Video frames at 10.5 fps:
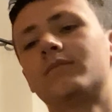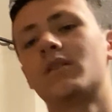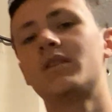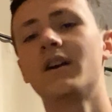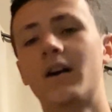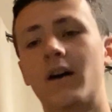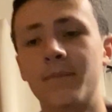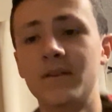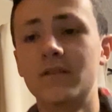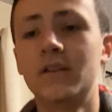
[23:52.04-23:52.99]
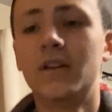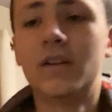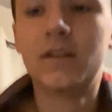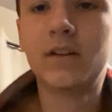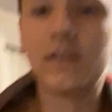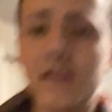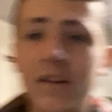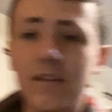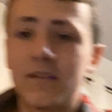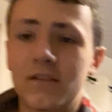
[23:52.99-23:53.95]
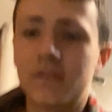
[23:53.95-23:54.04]
yeah, I mean,
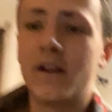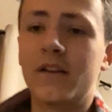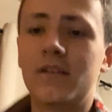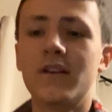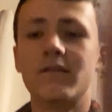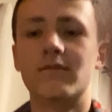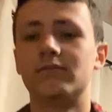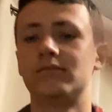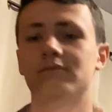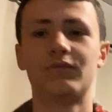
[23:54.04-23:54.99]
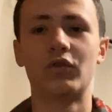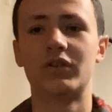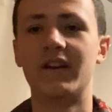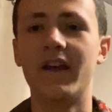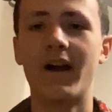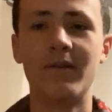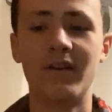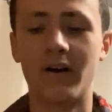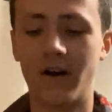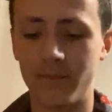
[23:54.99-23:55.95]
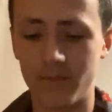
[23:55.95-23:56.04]
that is it for today. I mean,
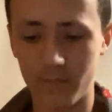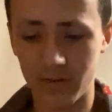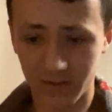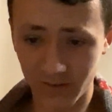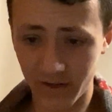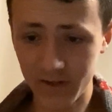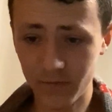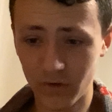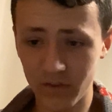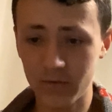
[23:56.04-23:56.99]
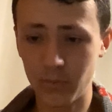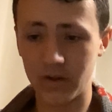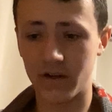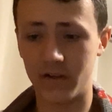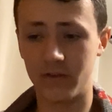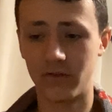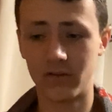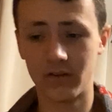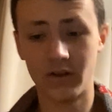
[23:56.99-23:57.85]
I'm excited for this because